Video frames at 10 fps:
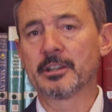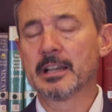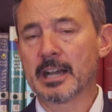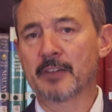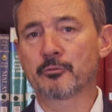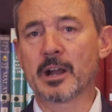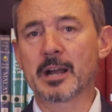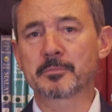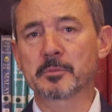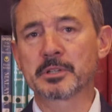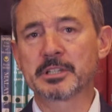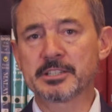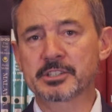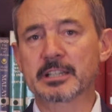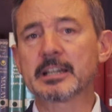halfway up the
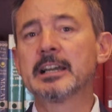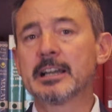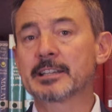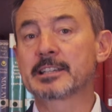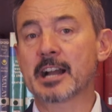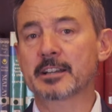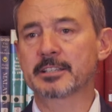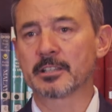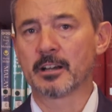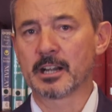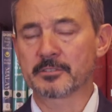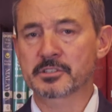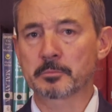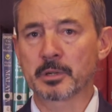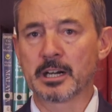peninsula, and cutting the line of
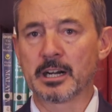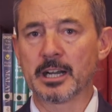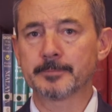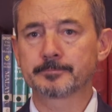supply.